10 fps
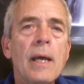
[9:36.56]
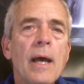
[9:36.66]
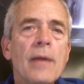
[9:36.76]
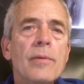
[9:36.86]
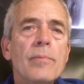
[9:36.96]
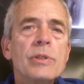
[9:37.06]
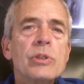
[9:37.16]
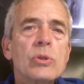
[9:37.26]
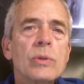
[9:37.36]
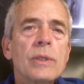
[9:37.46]
and the
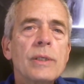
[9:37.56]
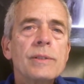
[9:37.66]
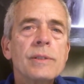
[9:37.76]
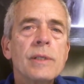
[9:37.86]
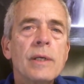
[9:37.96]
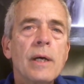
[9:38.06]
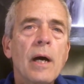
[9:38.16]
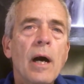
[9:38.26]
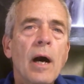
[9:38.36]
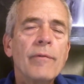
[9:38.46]
mysteries
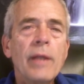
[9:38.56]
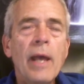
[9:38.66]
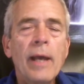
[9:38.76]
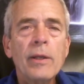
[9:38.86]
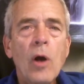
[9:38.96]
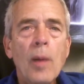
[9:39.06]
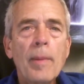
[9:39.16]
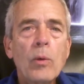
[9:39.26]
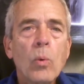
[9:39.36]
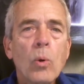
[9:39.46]
of the
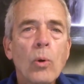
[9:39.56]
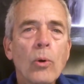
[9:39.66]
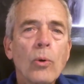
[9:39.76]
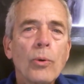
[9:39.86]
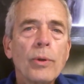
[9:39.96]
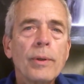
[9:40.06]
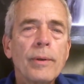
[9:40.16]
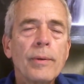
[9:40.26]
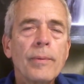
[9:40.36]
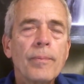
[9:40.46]
economic world.
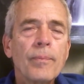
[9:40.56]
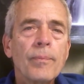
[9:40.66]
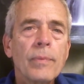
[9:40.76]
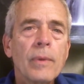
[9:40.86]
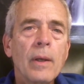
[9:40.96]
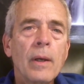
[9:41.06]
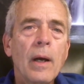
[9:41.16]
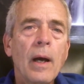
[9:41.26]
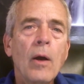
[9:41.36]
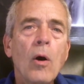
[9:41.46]

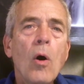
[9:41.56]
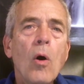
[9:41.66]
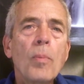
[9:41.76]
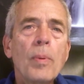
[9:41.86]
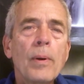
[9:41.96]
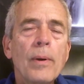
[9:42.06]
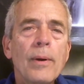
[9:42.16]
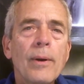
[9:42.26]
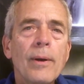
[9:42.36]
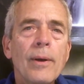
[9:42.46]
I hope
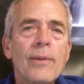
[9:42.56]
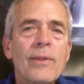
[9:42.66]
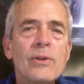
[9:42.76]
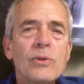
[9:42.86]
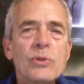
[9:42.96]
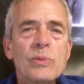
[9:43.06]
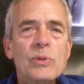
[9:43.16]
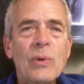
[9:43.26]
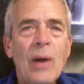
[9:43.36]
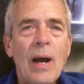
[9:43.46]
that you'll
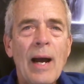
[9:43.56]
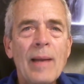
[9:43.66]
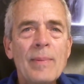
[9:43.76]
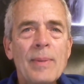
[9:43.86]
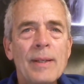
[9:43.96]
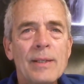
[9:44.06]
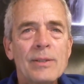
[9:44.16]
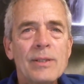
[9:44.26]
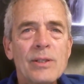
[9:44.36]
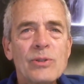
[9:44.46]
subscribe
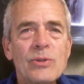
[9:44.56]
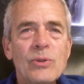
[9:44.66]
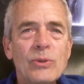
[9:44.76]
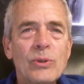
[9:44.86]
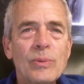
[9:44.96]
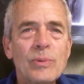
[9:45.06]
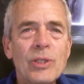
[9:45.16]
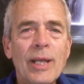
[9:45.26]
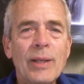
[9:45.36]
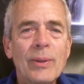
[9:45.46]
to this YouTube
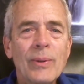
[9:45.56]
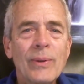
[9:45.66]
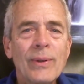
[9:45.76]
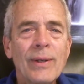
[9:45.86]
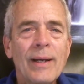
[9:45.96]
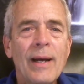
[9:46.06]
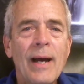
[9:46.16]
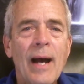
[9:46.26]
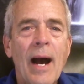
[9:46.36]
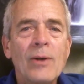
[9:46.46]
channel.
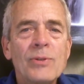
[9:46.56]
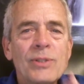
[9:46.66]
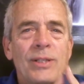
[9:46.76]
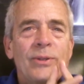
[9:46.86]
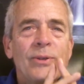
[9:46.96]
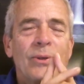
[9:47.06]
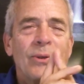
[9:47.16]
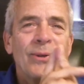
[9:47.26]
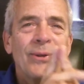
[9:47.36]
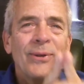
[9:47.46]
I'll see
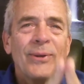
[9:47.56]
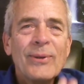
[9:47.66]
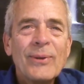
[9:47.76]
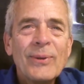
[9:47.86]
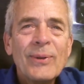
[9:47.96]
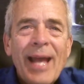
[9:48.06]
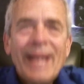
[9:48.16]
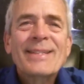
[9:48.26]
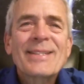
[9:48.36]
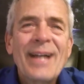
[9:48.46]
you
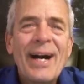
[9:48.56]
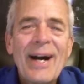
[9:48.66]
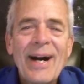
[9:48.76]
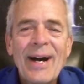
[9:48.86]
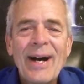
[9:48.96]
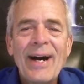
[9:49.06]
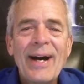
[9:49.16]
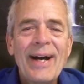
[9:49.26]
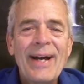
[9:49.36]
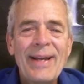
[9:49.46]
next
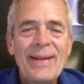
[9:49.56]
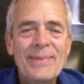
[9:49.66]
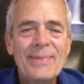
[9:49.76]
time.